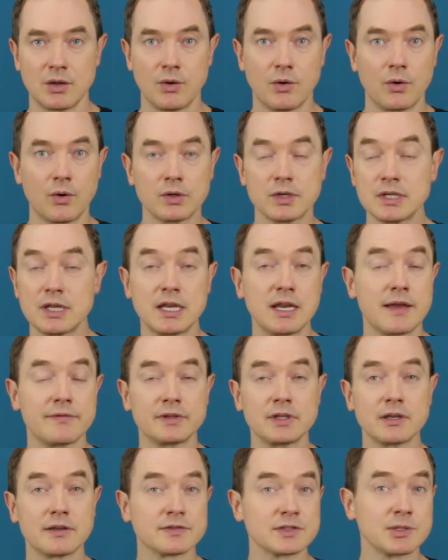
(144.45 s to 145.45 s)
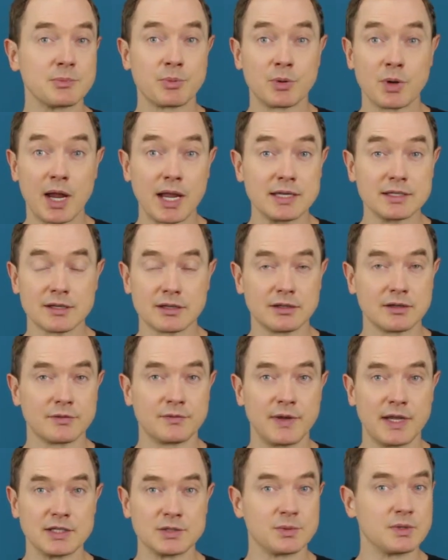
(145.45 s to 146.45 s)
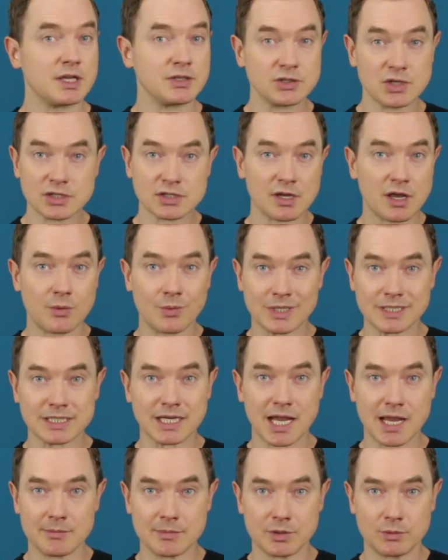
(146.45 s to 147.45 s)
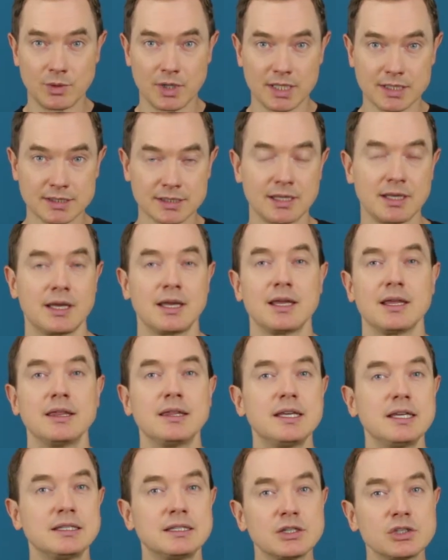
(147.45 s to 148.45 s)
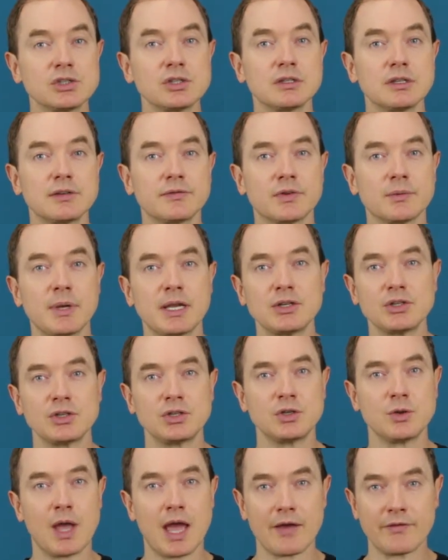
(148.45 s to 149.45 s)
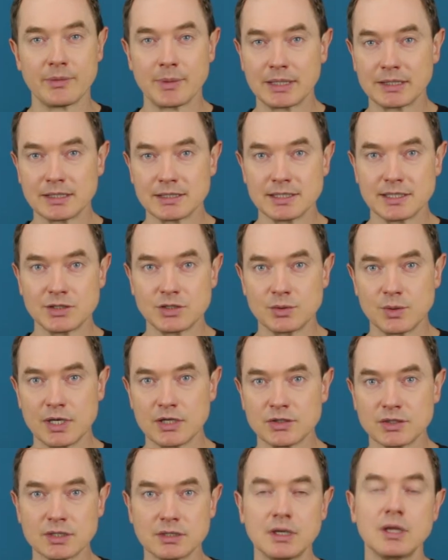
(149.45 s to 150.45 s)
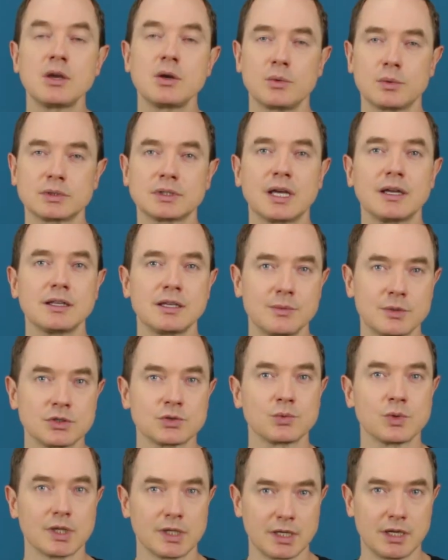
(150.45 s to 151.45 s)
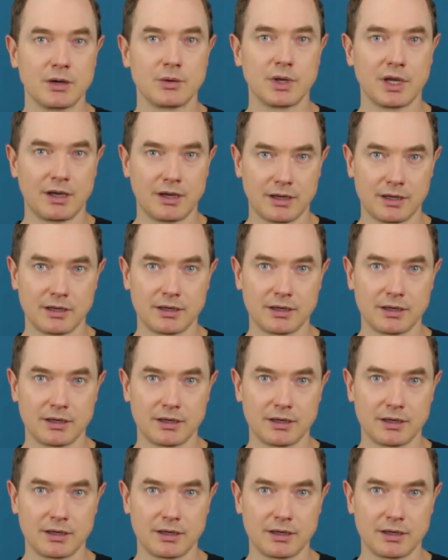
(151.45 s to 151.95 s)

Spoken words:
Or did they have a look of surprise on their face when they just saw what time it was? The additional information you have about the situation will tell you what's really going on.